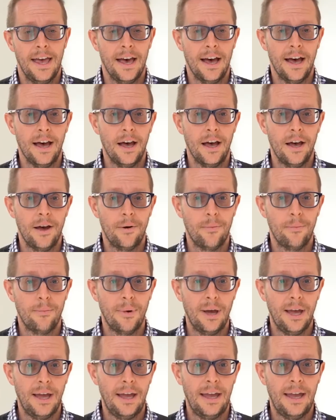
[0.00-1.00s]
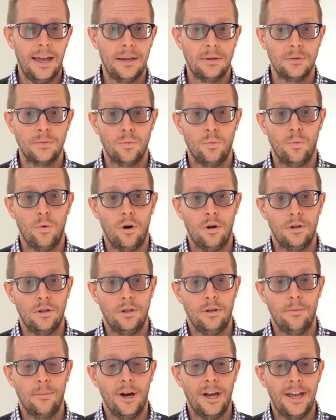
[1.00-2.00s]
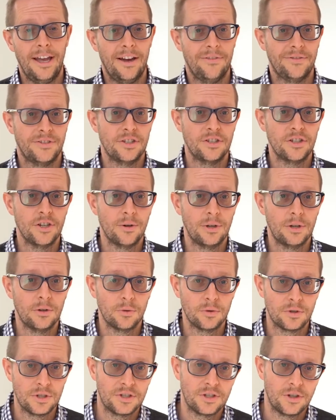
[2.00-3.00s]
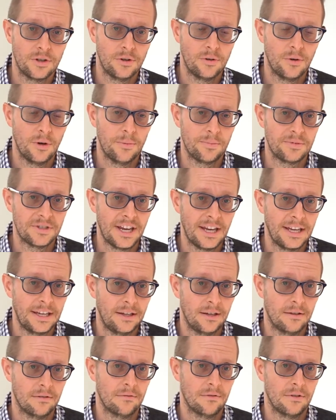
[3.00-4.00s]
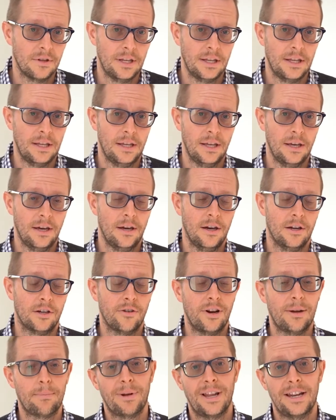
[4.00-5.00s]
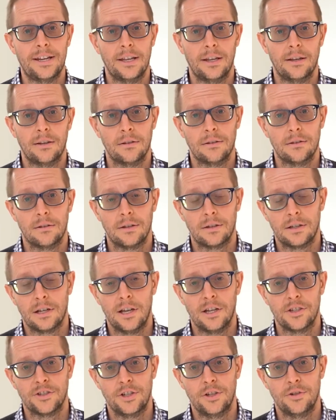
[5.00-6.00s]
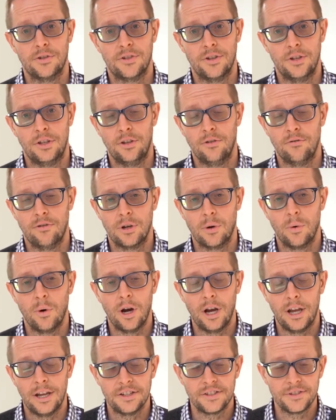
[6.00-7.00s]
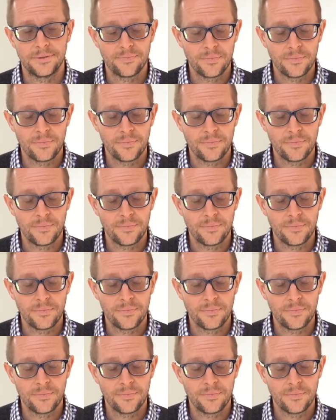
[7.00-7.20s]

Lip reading: and what you might have to do in order to obtain the correct planning class use that you required.